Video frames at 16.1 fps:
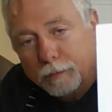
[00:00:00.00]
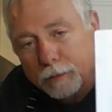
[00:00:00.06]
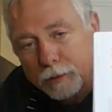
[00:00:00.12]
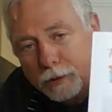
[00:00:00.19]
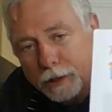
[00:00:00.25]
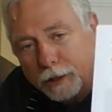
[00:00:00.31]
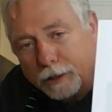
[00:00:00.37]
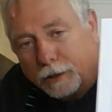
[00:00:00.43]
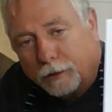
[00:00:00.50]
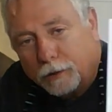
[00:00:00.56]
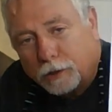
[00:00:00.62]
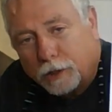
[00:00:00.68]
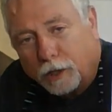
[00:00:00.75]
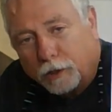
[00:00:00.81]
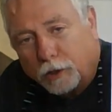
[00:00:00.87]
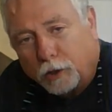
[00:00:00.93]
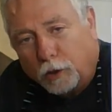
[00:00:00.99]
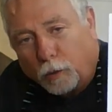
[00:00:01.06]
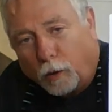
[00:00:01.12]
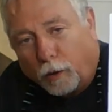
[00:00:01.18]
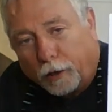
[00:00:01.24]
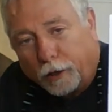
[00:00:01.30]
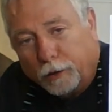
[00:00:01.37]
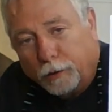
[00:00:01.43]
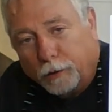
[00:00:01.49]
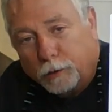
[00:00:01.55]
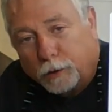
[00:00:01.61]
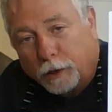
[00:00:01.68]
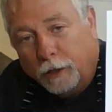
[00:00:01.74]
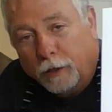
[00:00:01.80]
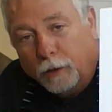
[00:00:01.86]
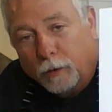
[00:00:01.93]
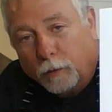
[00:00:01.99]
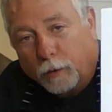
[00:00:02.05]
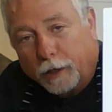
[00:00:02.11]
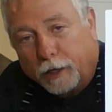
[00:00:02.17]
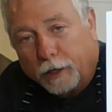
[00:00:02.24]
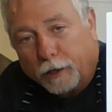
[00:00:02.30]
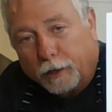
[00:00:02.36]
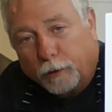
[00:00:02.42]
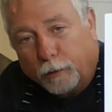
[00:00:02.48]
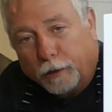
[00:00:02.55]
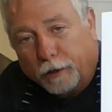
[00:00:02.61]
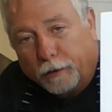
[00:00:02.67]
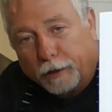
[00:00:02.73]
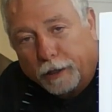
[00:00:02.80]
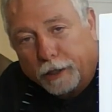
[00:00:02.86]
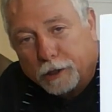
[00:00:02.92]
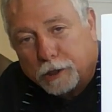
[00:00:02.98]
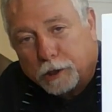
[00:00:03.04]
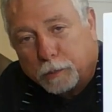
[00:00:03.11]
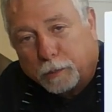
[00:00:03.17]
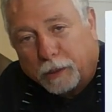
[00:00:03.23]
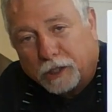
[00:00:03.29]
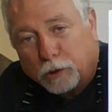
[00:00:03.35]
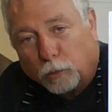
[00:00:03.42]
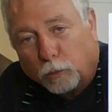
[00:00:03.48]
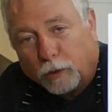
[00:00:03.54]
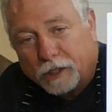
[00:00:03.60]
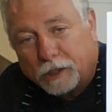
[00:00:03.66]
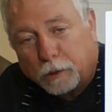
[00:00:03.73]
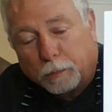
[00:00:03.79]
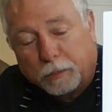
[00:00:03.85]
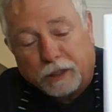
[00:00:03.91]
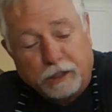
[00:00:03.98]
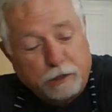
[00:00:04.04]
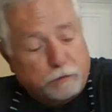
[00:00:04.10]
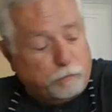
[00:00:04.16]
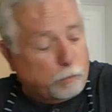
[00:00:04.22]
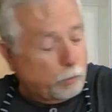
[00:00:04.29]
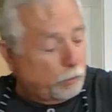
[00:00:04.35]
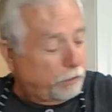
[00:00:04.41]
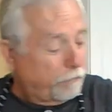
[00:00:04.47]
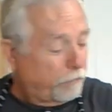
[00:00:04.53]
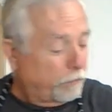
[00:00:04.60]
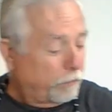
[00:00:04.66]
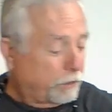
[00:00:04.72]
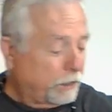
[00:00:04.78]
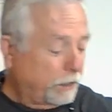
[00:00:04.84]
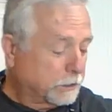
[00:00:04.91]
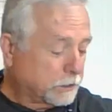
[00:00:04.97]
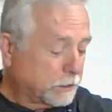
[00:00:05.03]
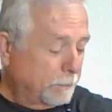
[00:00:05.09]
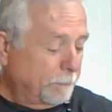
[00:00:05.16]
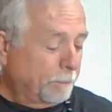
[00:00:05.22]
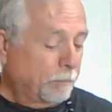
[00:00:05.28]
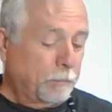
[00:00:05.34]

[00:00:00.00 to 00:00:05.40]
see it, there's got QR codes where you can go in there and get special recipes for different things.